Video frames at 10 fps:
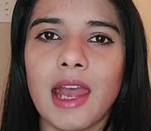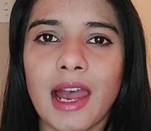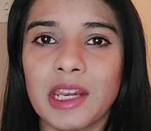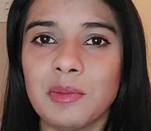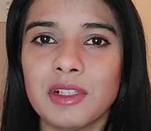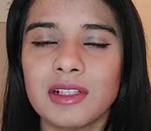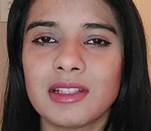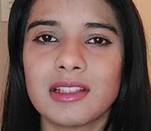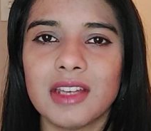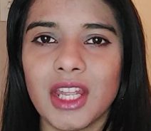
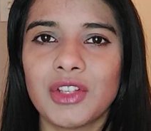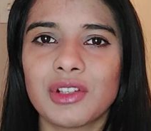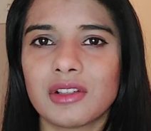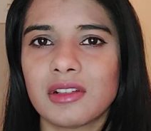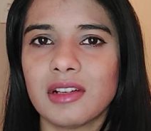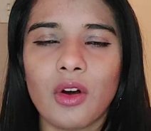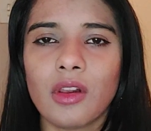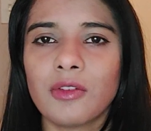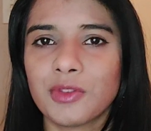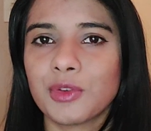animals, nature,
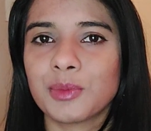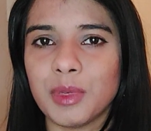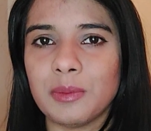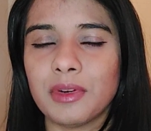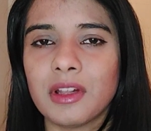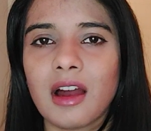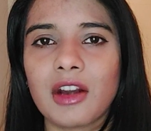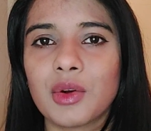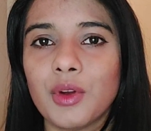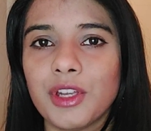all of those people
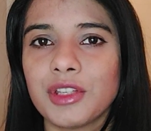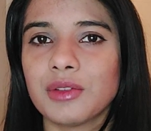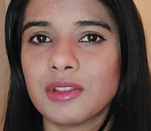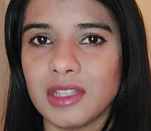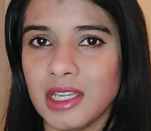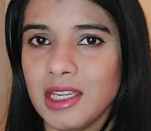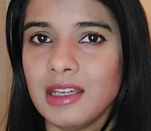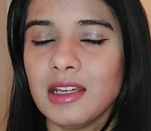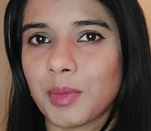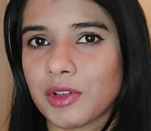are going to see